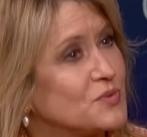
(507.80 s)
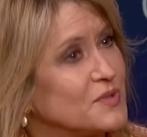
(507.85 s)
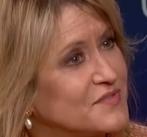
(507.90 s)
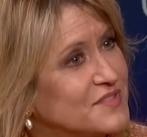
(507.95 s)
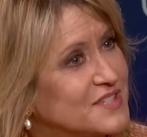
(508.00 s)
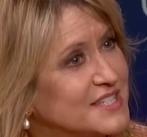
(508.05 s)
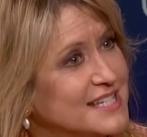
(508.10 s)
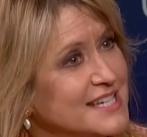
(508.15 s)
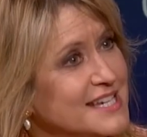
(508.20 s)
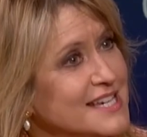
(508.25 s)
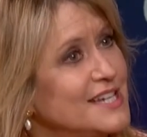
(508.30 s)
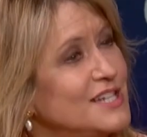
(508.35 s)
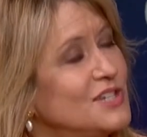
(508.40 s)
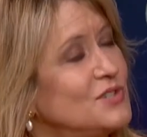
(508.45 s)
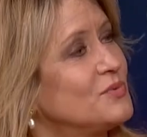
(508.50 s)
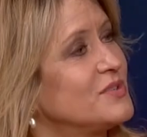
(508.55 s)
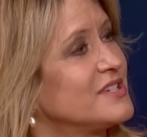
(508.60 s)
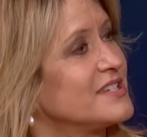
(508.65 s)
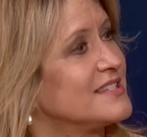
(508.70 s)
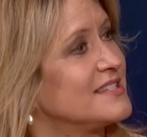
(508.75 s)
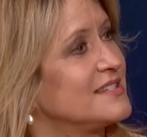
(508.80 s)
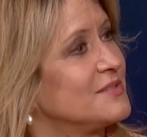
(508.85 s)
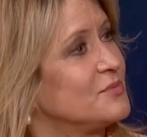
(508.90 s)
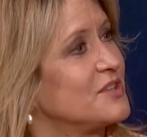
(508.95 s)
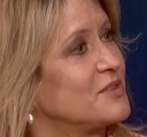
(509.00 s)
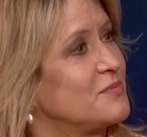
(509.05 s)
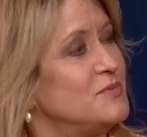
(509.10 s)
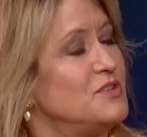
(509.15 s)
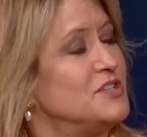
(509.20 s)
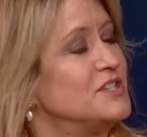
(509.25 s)
we've seen
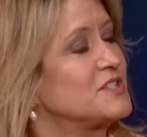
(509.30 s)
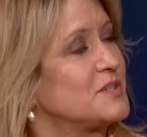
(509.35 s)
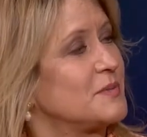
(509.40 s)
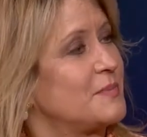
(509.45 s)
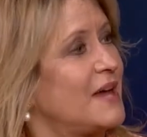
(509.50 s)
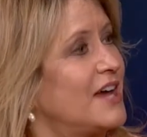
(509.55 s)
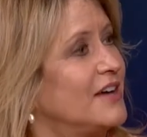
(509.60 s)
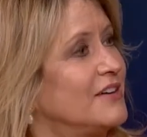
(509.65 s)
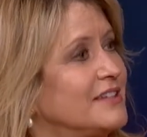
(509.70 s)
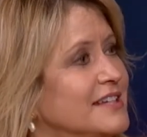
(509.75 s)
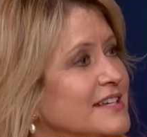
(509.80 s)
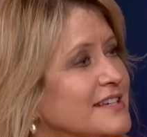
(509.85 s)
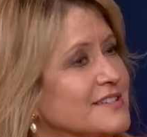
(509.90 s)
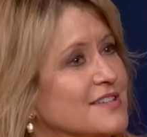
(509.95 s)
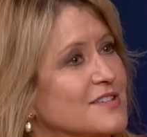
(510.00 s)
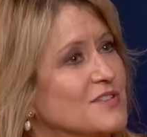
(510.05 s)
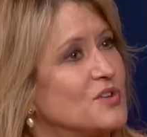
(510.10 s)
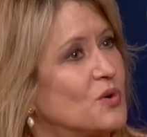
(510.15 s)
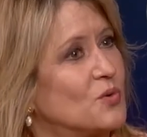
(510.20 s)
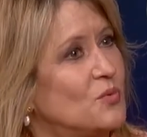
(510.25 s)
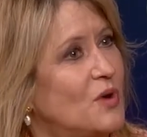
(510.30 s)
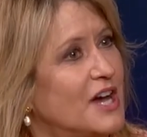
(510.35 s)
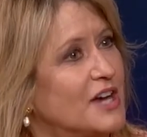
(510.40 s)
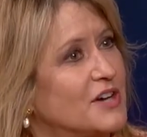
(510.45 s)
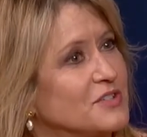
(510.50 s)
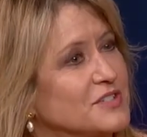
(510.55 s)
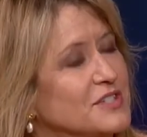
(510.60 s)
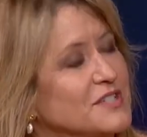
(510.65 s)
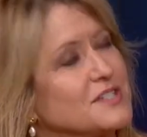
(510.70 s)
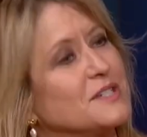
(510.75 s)
with municipalities and their
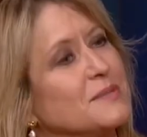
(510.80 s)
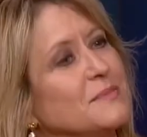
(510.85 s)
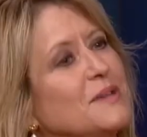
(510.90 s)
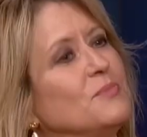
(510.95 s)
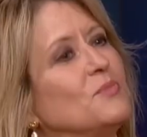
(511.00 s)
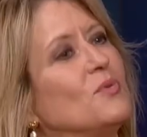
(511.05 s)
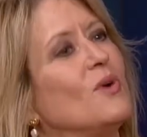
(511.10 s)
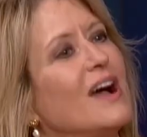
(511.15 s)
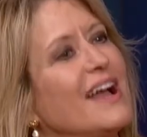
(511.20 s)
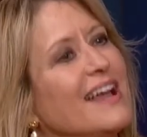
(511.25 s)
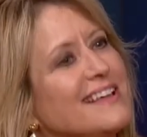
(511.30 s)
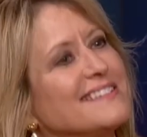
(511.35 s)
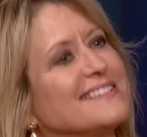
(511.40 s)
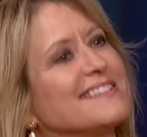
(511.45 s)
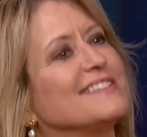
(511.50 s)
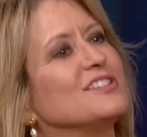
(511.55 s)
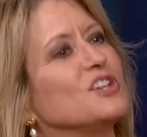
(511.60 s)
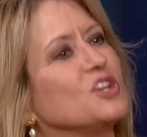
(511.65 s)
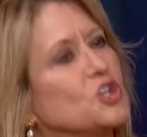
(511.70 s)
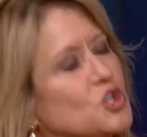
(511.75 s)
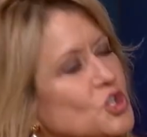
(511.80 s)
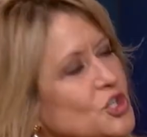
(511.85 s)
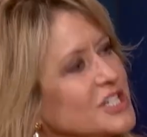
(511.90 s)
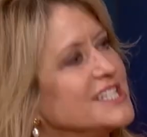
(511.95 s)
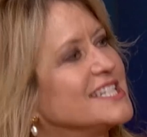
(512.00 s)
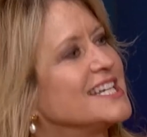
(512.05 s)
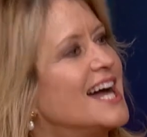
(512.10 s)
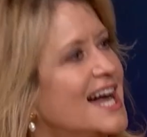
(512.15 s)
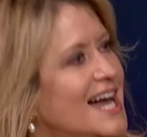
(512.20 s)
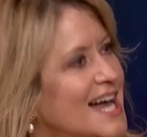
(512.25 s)
water system? I mean, why is this a
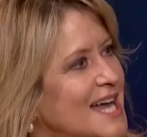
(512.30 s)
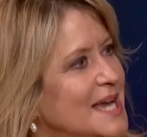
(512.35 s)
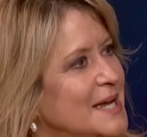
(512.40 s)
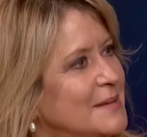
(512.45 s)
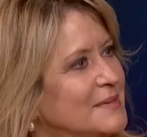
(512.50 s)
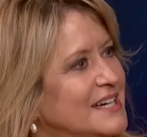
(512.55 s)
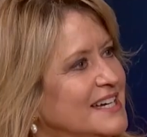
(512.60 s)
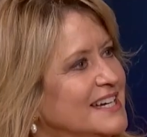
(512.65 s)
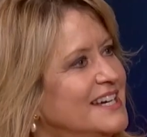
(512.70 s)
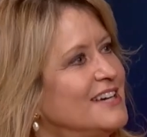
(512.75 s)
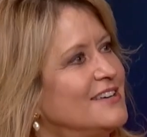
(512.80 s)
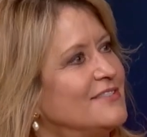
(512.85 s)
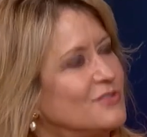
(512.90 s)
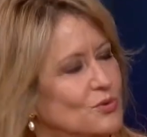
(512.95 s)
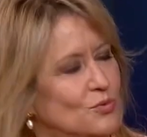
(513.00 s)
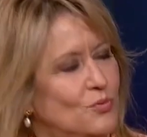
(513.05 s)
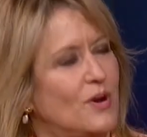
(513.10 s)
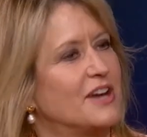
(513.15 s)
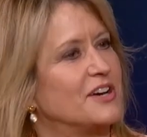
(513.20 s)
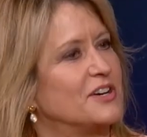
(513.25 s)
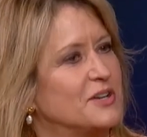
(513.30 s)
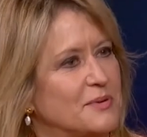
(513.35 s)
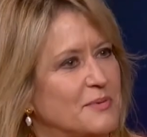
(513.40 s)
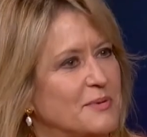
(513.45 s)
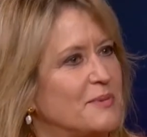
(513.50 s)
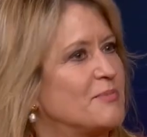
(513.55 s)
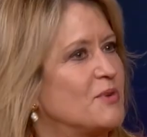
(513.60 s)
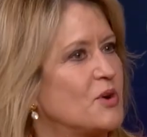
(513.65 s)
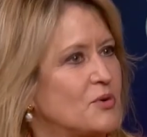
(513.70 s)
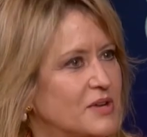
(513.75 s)
good time for water to
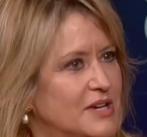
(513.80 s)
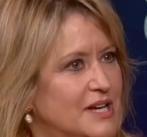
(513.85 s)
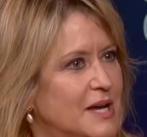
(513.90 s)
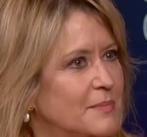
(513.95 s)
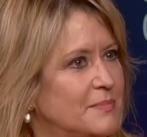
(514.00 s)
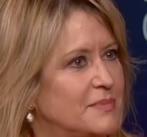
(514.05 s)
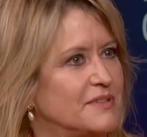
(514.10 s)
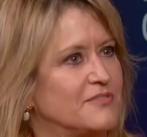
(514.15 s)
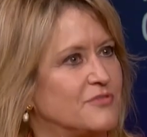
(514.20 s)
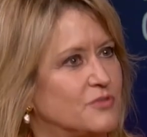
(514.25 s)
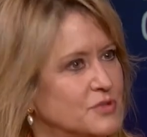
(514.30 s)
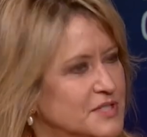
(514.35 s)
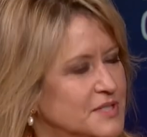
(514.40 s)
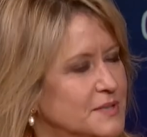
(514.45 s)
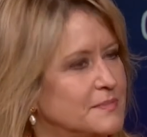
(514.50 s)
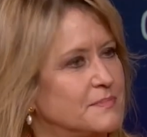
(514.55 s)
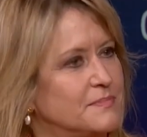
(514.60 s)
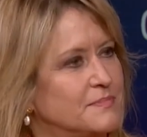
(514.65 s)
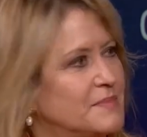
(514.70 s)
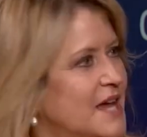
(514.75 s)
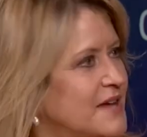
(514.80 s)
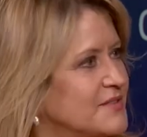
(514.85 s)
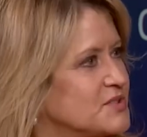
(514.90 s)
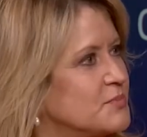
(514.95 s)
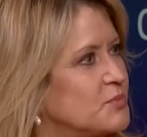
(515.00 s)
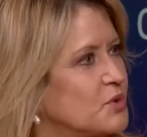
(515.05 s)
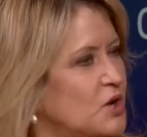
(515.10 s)
be broken up and for it to have some